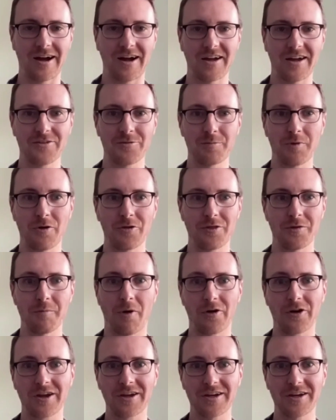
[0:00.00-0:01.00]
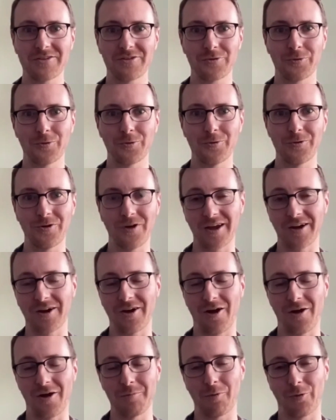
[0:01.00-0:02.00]
It's both a marketing tool and an
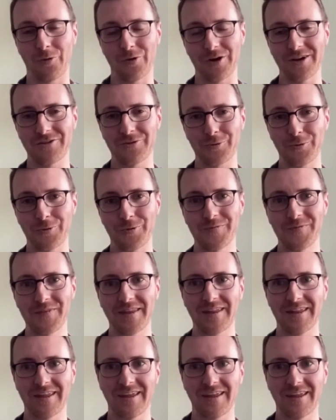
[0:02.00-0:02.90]
onboarding tool.